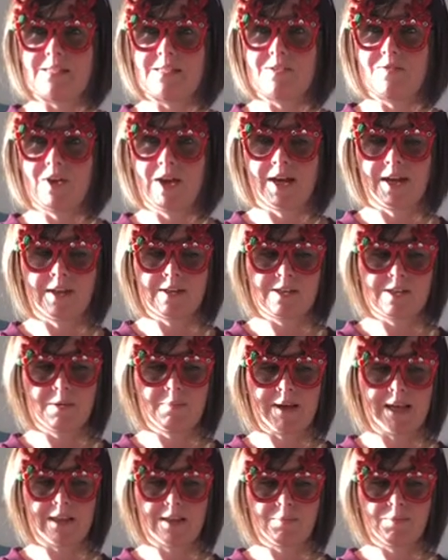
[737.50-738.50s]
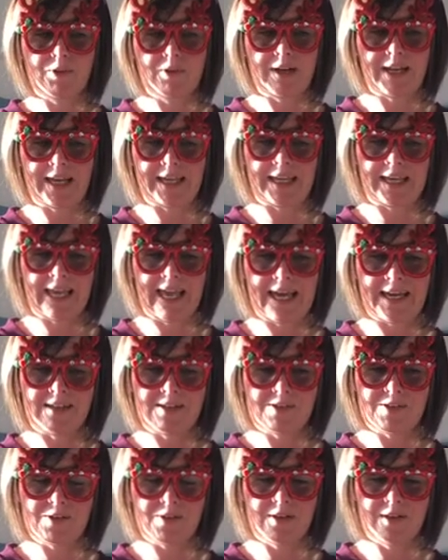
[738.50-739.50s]
cards to make them look like a
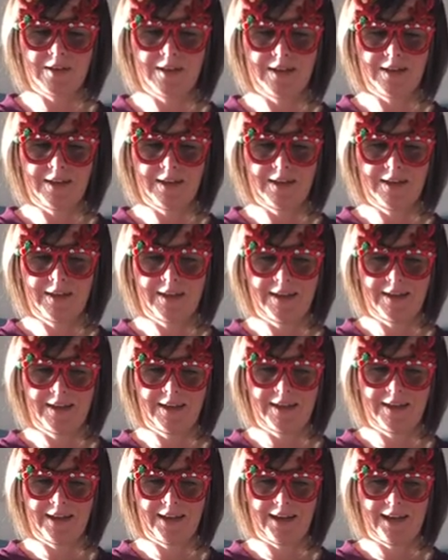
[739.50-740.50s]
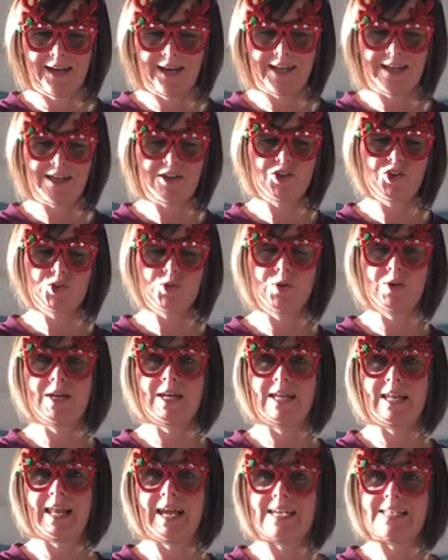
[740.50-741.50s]
candle, and enjoy
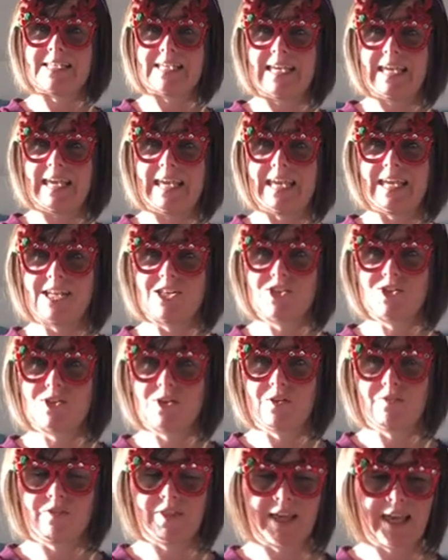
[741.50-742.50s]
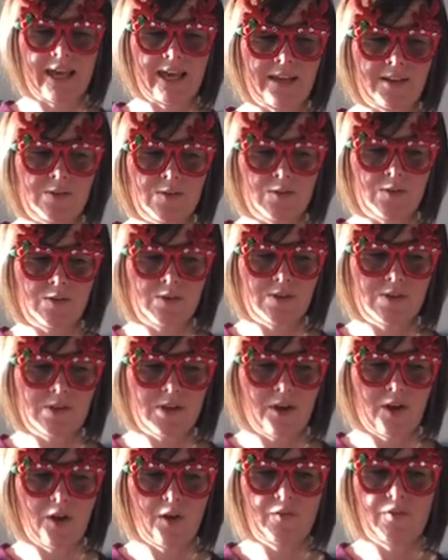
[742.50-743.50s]
lighting each of the candles
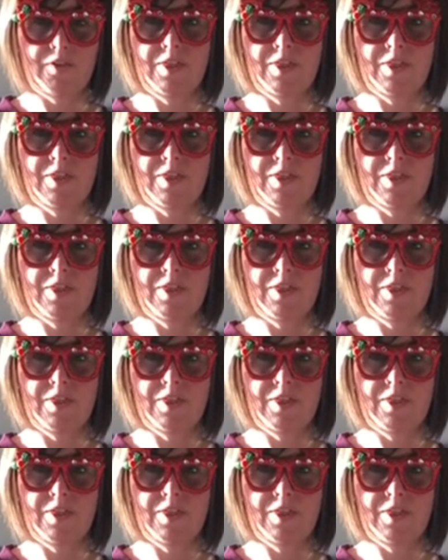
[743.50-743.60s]
over the